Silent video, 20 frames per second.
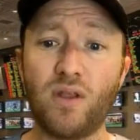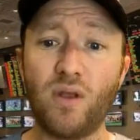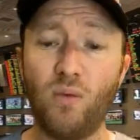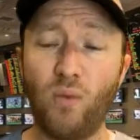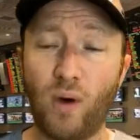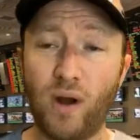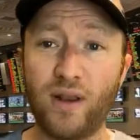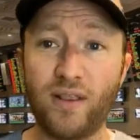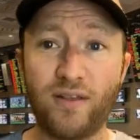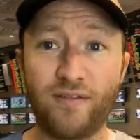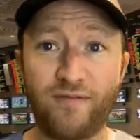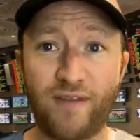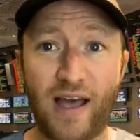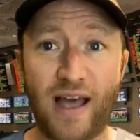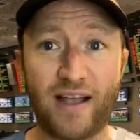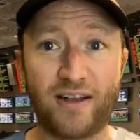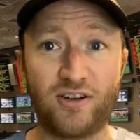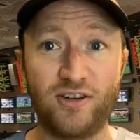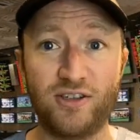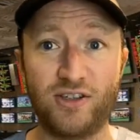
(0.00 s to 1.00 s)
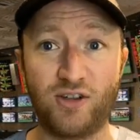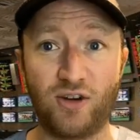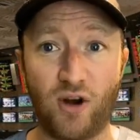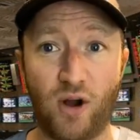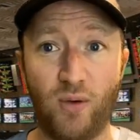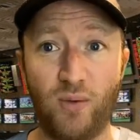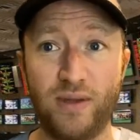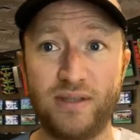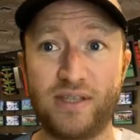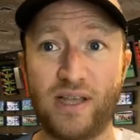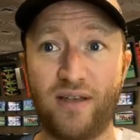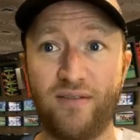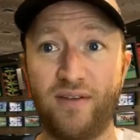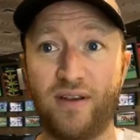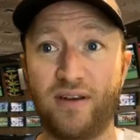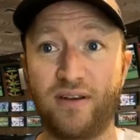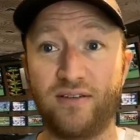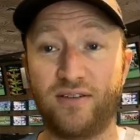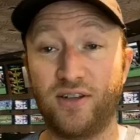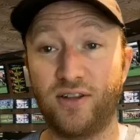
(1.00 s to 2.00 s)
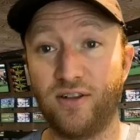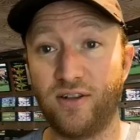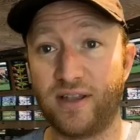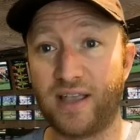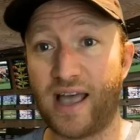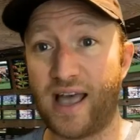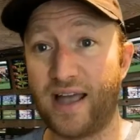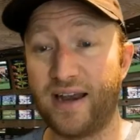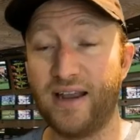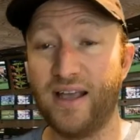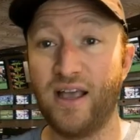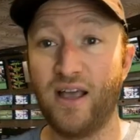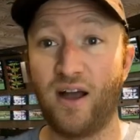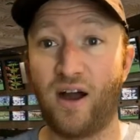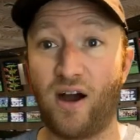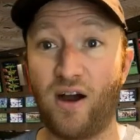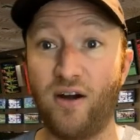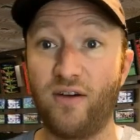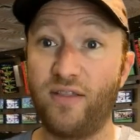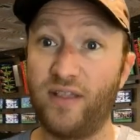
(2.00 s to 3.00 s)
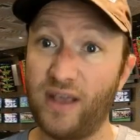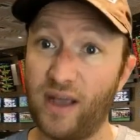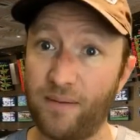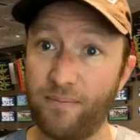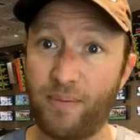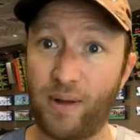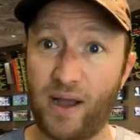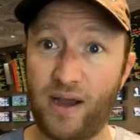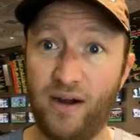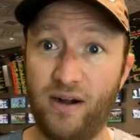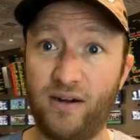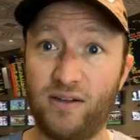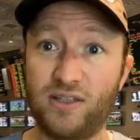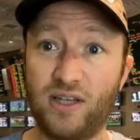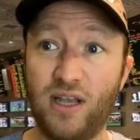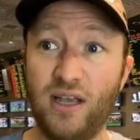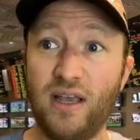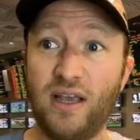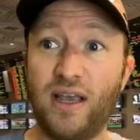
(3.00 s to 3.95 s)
One of the factors you're always having to look at are the umpires.